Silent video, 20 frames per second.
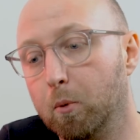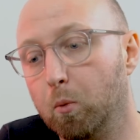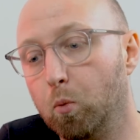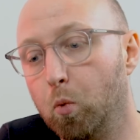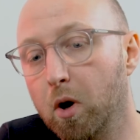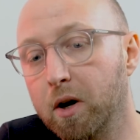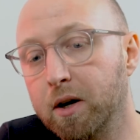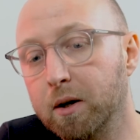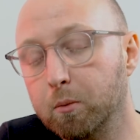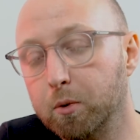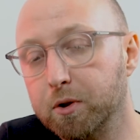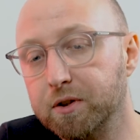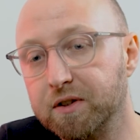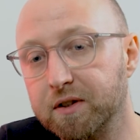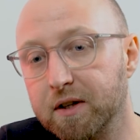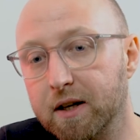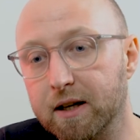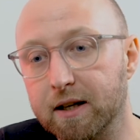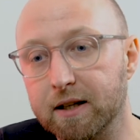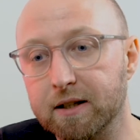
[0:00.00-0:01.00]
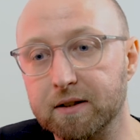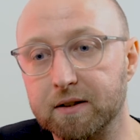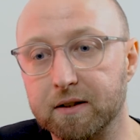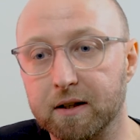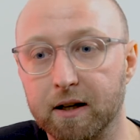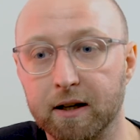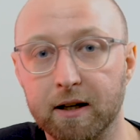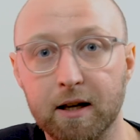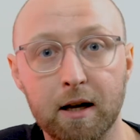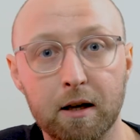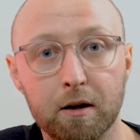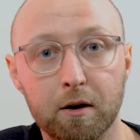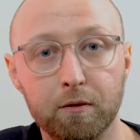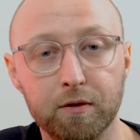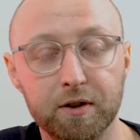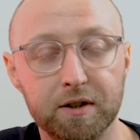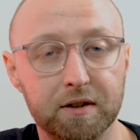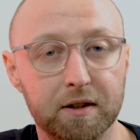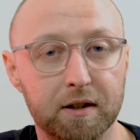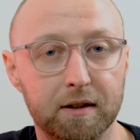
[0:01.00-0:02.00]
What I would say is that, again,
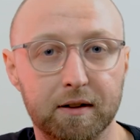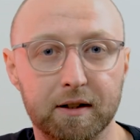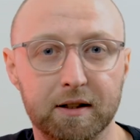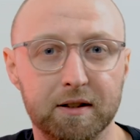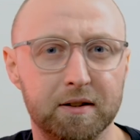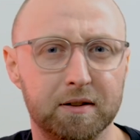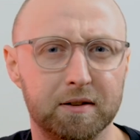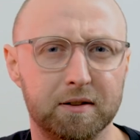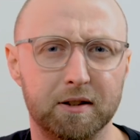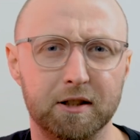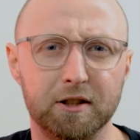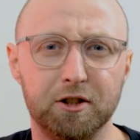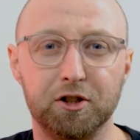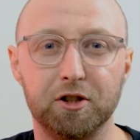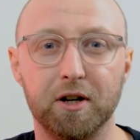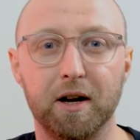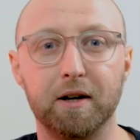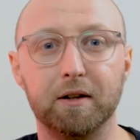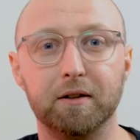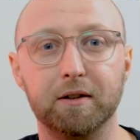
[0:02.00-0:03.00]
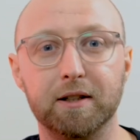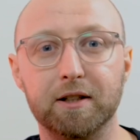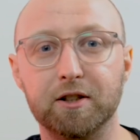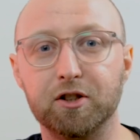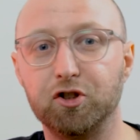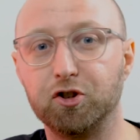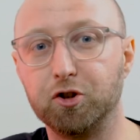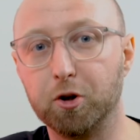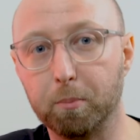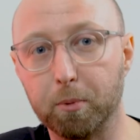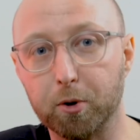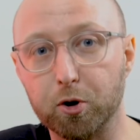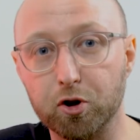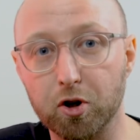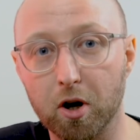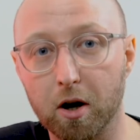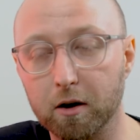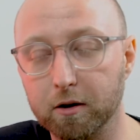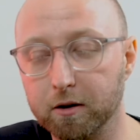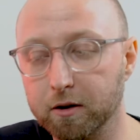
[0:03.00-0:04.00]
obviously this channel is super
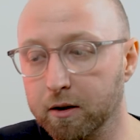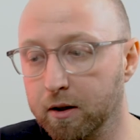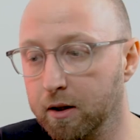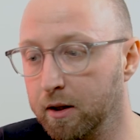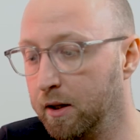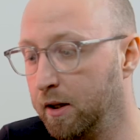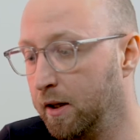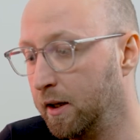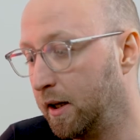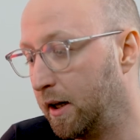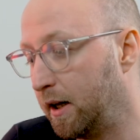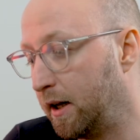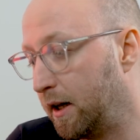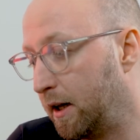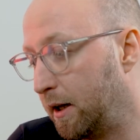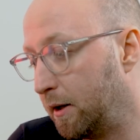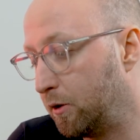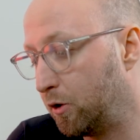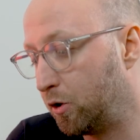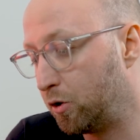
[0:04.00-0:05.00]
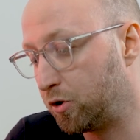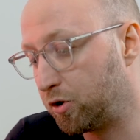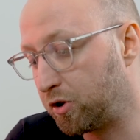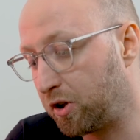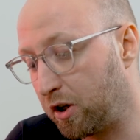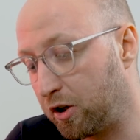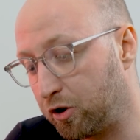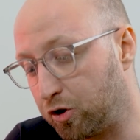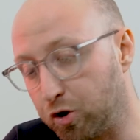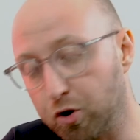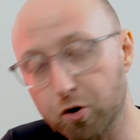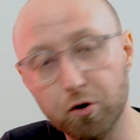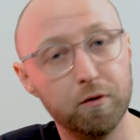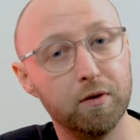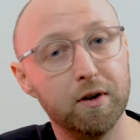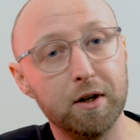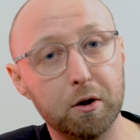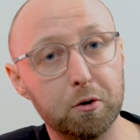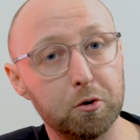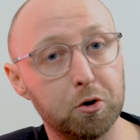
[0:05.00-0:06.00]
young. There's 2
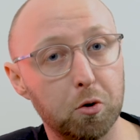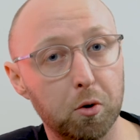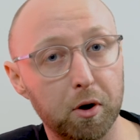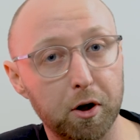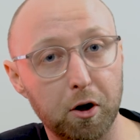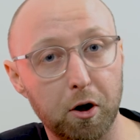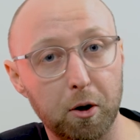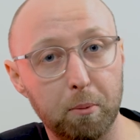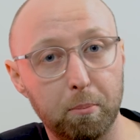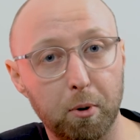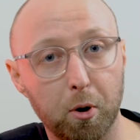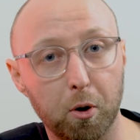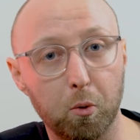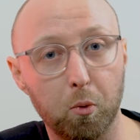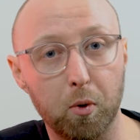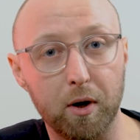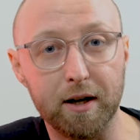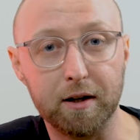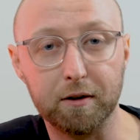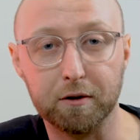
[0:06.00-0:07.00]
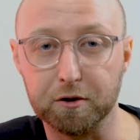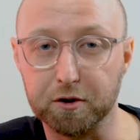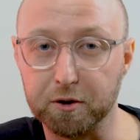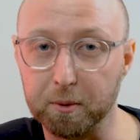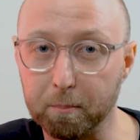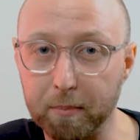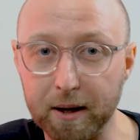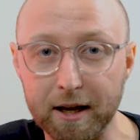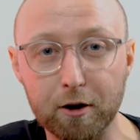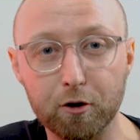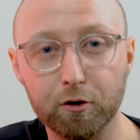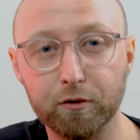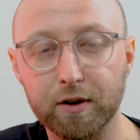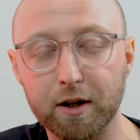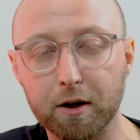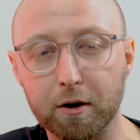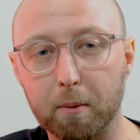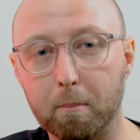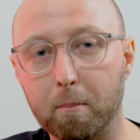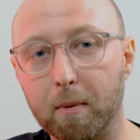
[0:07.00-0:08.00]
videos going out per week. There's the
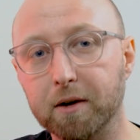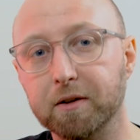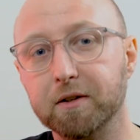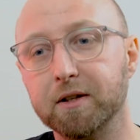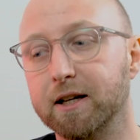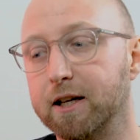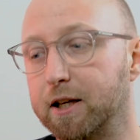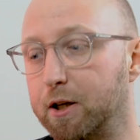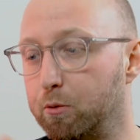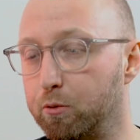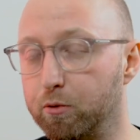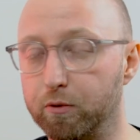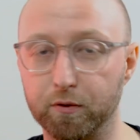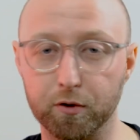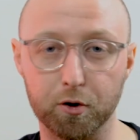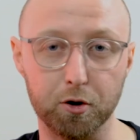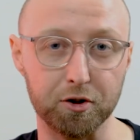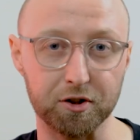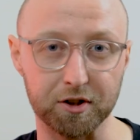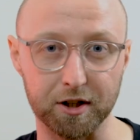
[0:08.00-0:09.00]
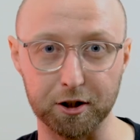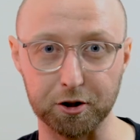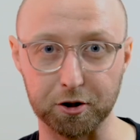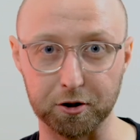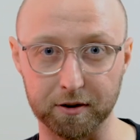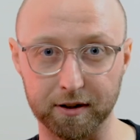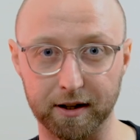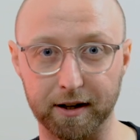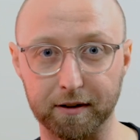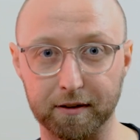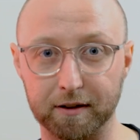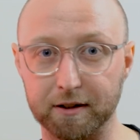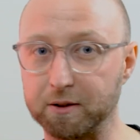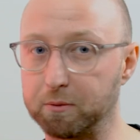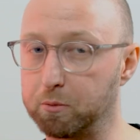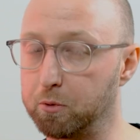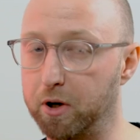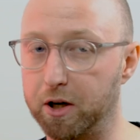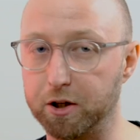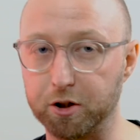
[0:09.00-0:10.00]
POV on a Monday and a review session like
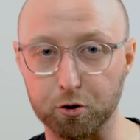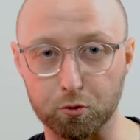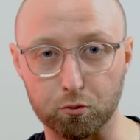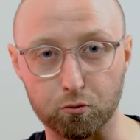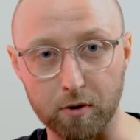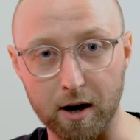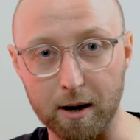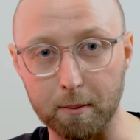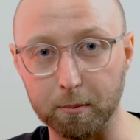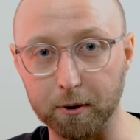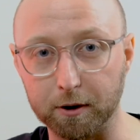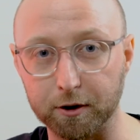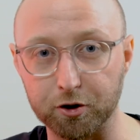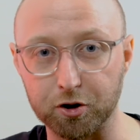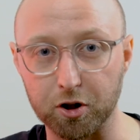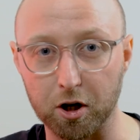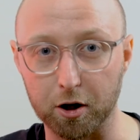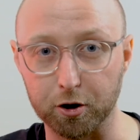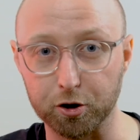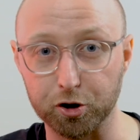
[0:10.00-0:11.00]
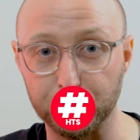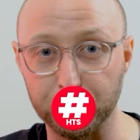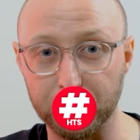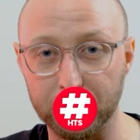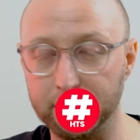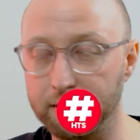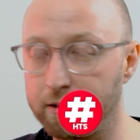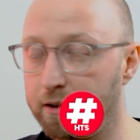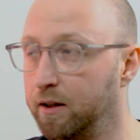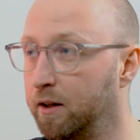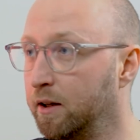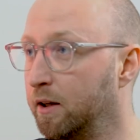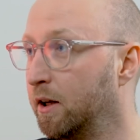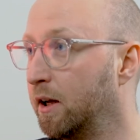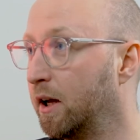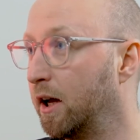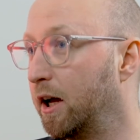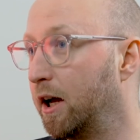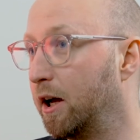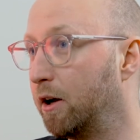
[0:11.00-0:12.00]
this where I just ramble and talk
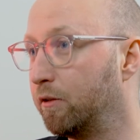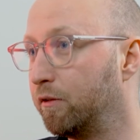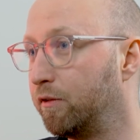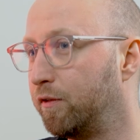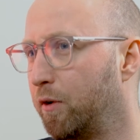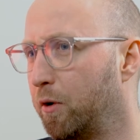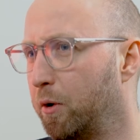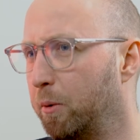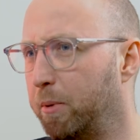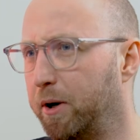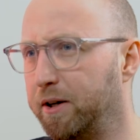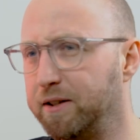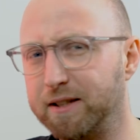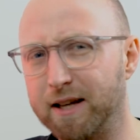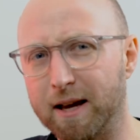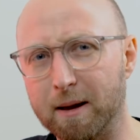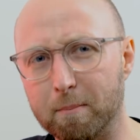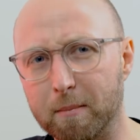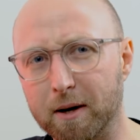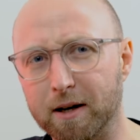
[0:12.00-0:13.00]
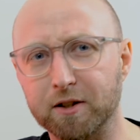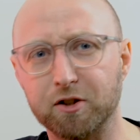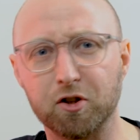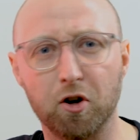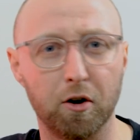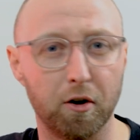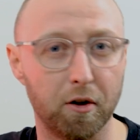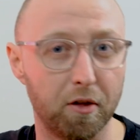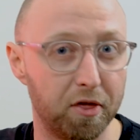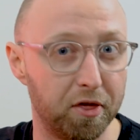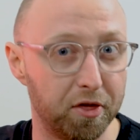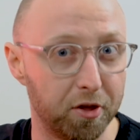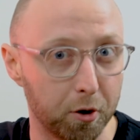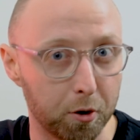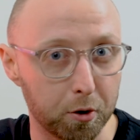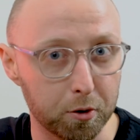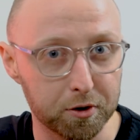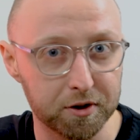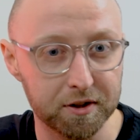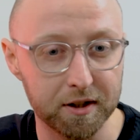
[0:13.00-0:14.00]
for about 10 minutes on a
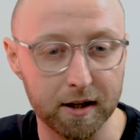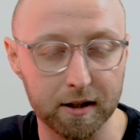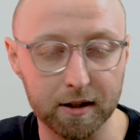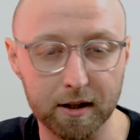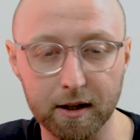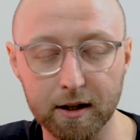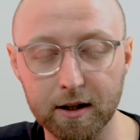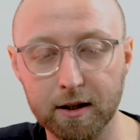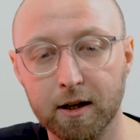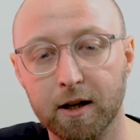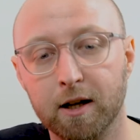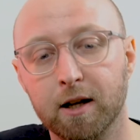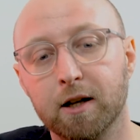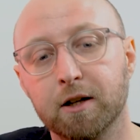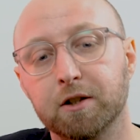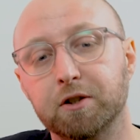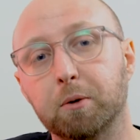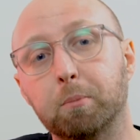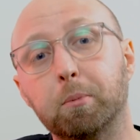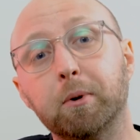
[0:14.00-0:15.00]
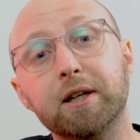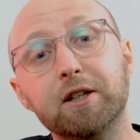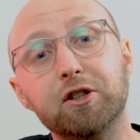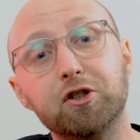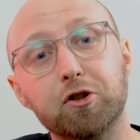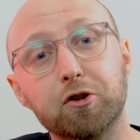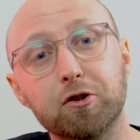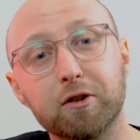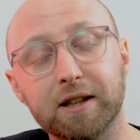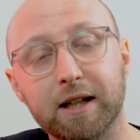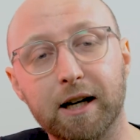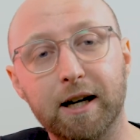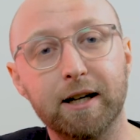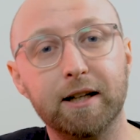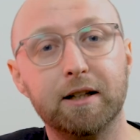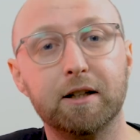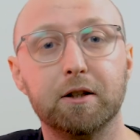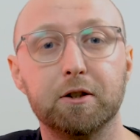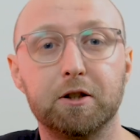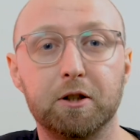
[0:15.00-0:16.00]
Thursday night. So please do
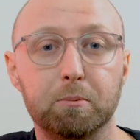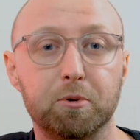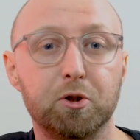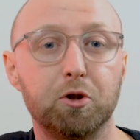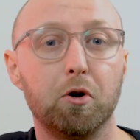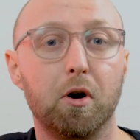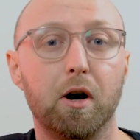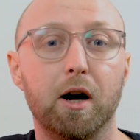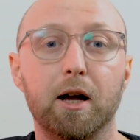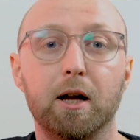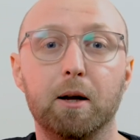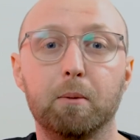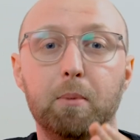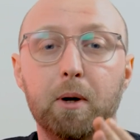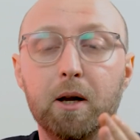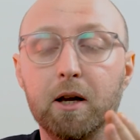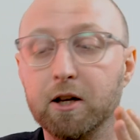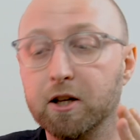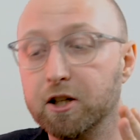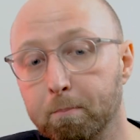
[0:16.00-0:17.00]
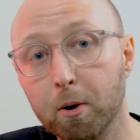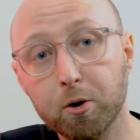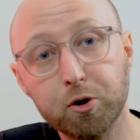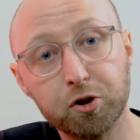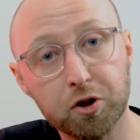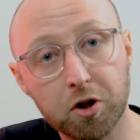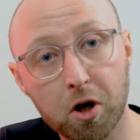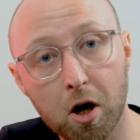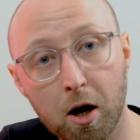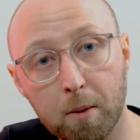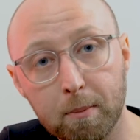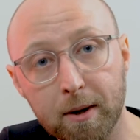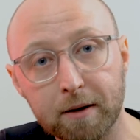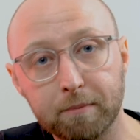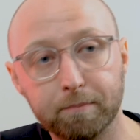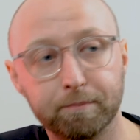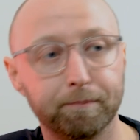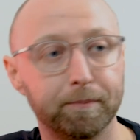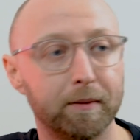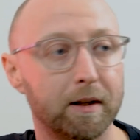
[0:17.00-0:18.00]
like, subscribe, post a
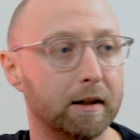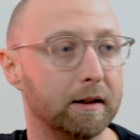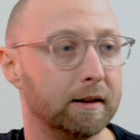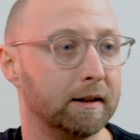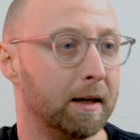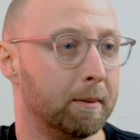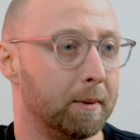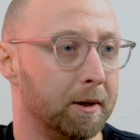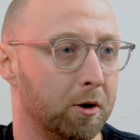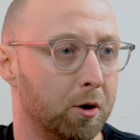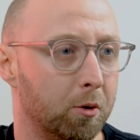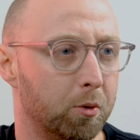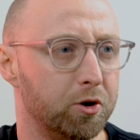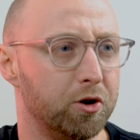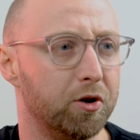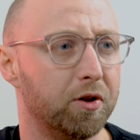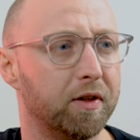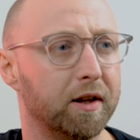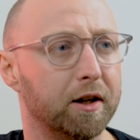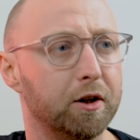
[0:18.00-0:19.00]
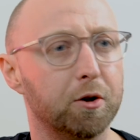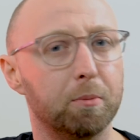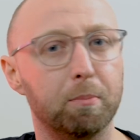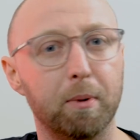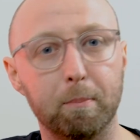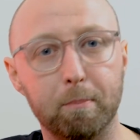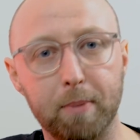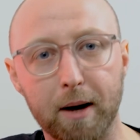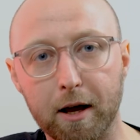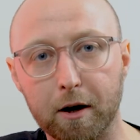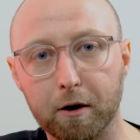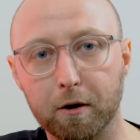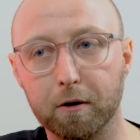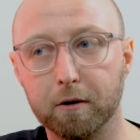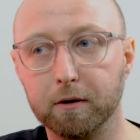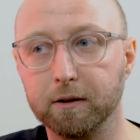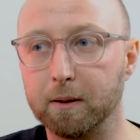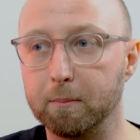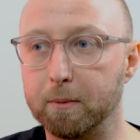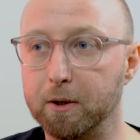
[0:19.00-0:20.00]
comment, let me know what you think could be
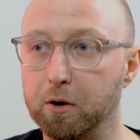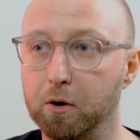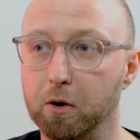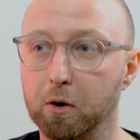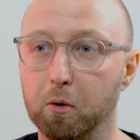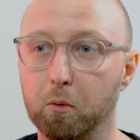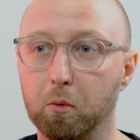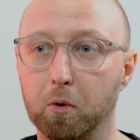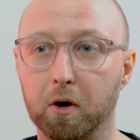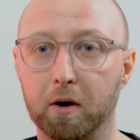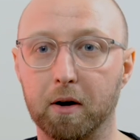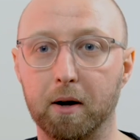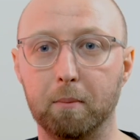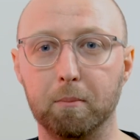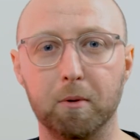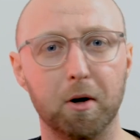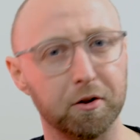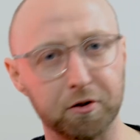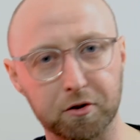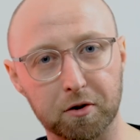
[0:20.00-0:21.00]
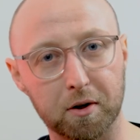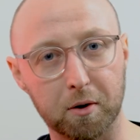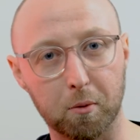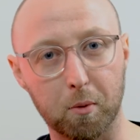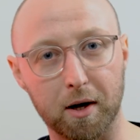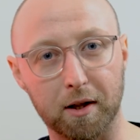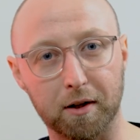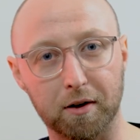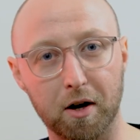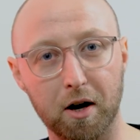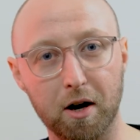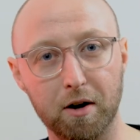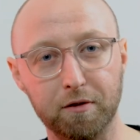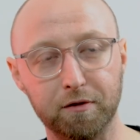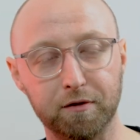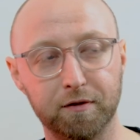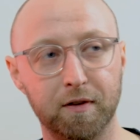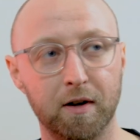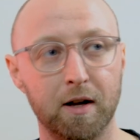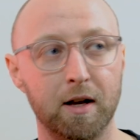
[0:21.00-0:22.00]
better, let me know what I'm not doing well
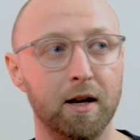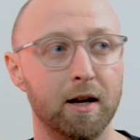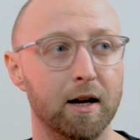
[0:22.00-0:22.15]
enough.